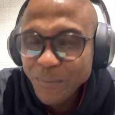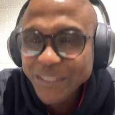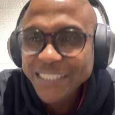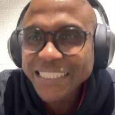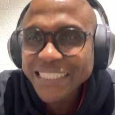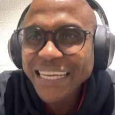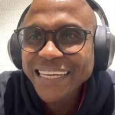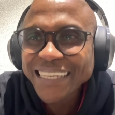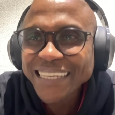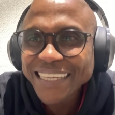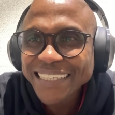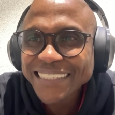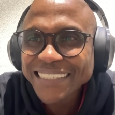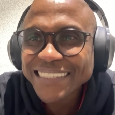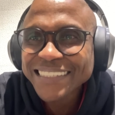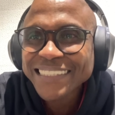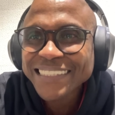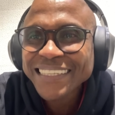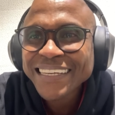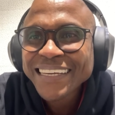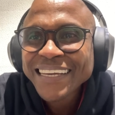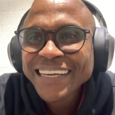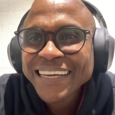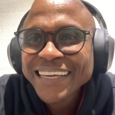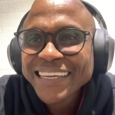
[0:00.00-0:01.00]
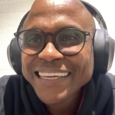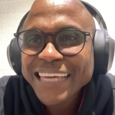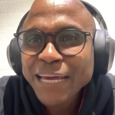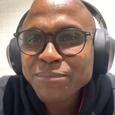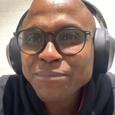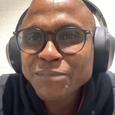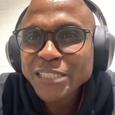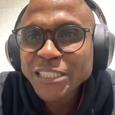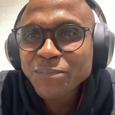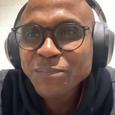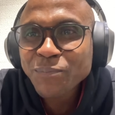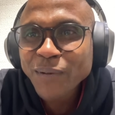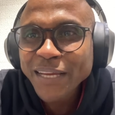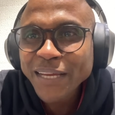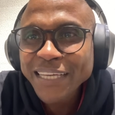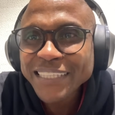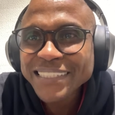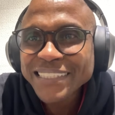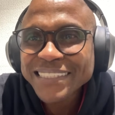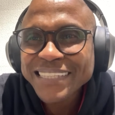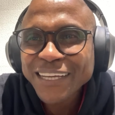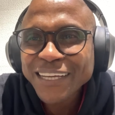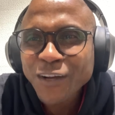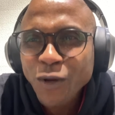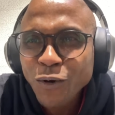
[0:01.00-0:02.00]
Sales kept his
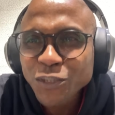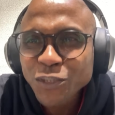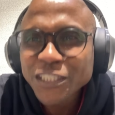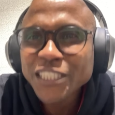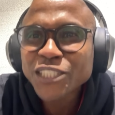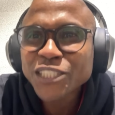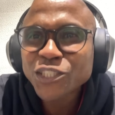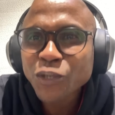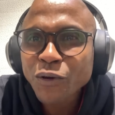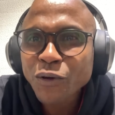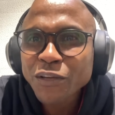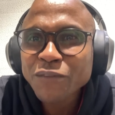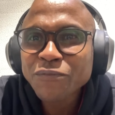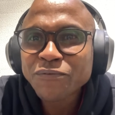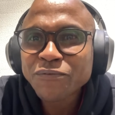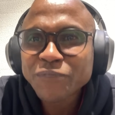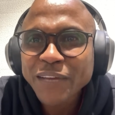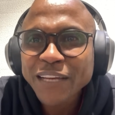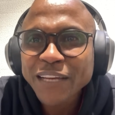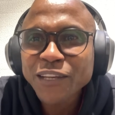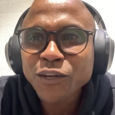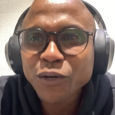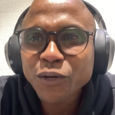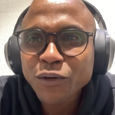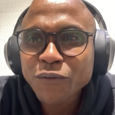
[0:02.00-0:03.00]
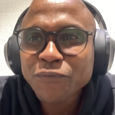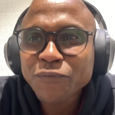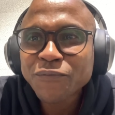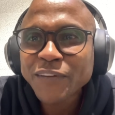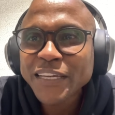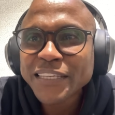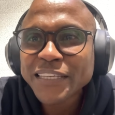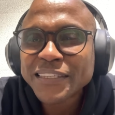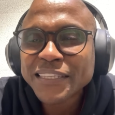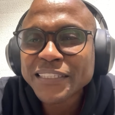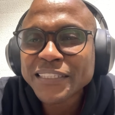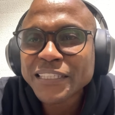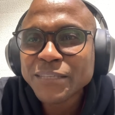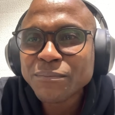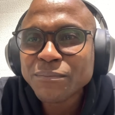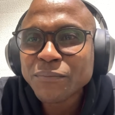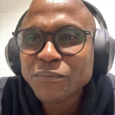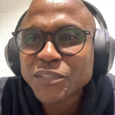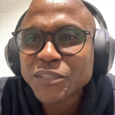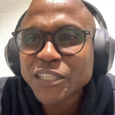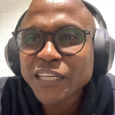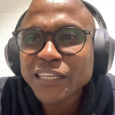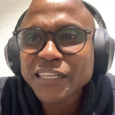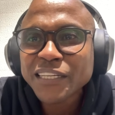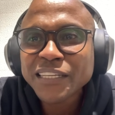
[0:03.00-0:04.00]
place. The coach is showing a lot of faith in
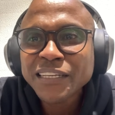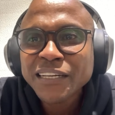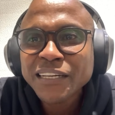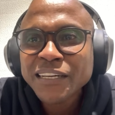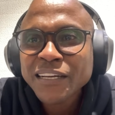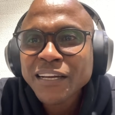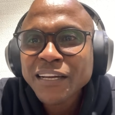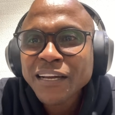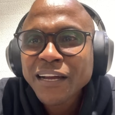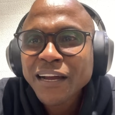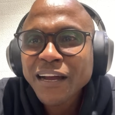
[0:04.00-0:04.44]
him, Msheke.